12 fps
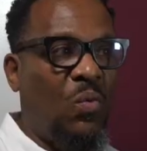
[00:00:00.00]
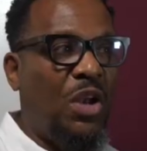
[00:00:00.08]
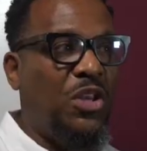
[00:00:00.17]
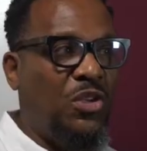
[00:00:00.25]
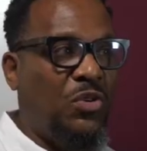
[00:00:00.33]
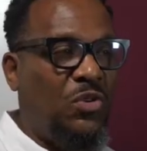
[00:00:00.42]
what
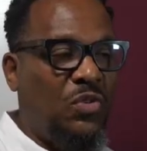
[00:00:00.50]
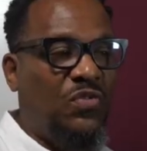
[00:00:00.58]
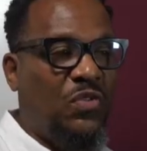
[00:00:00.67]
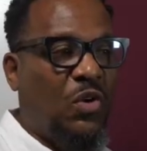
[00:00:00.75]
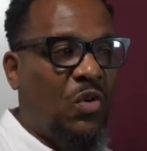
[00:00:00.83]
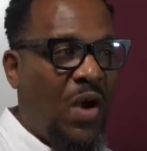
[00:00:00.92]
you do
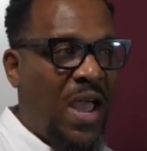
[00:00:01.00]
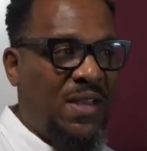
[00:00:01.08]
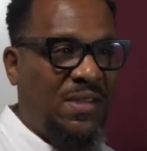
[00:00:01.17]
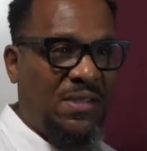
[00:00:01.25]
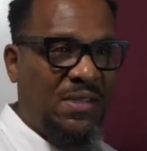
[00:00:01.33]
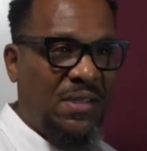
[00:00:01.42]
for
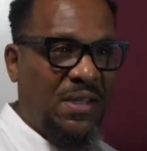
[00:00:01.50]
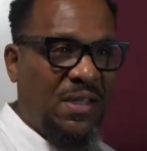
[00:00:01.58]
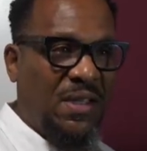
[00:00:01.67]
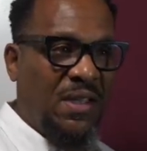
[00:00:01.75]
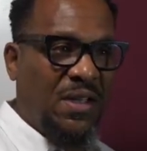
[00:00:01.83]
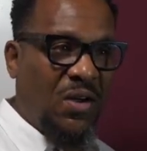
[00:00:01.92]
Christ
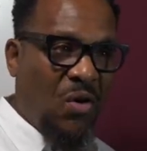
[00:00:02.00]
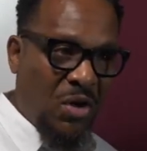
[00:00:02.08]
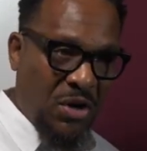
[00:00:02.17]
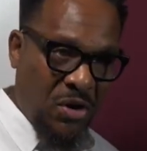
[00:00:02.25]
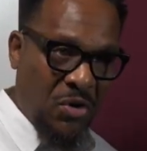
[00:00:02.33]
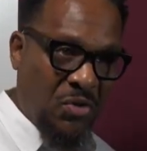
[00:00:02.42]

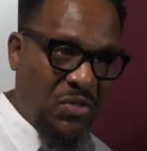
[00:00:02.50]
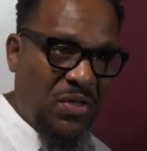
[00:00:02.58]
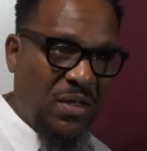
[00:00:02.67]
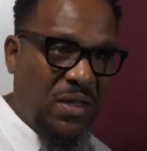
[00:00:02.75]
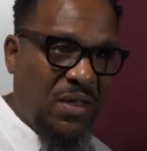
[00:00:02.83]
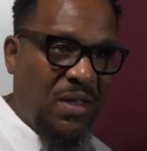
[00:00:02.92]
on earth
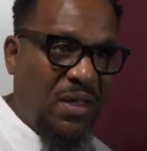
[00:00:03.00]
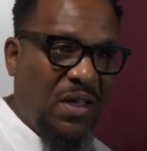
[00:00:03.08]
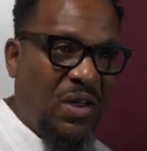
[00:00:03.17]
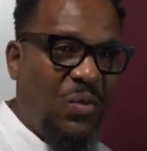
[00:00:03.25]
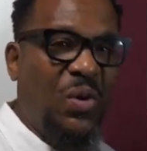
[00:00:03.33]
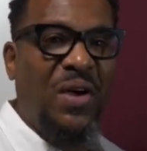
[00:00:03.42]

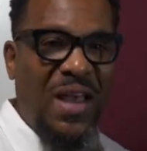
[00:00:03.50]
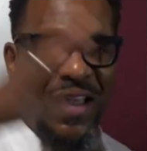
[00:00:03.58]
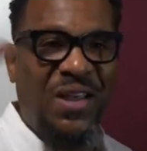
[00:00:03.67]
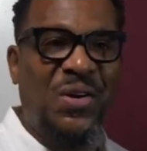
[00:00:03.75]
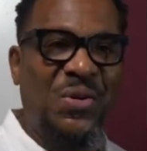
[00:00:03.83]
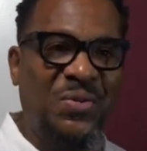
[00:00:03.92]
will
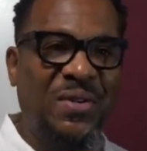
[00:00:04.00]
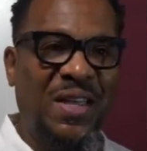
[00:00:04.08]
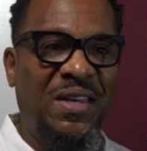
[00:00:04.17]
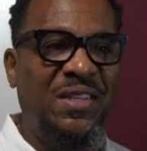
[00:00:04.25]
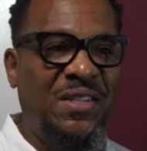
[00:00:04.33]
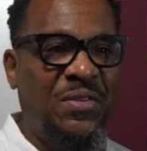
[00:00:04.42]
echo
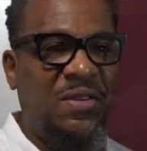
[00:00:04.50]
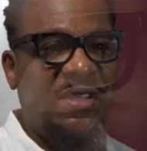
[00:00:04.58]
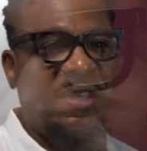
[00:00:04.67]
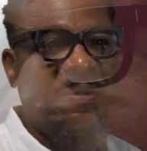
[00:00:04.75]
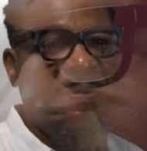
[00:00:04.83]
in eternity.